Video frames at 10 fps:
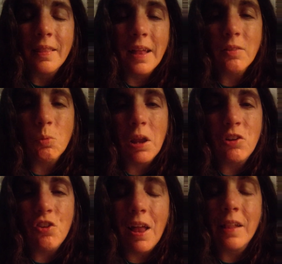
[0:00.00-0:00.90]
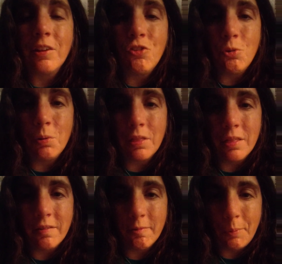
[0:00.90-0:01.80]
That's what I challenge you with
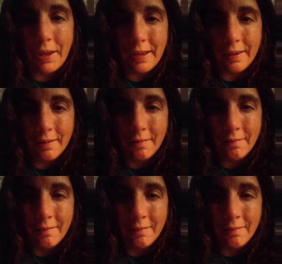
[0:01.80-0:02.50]
this week.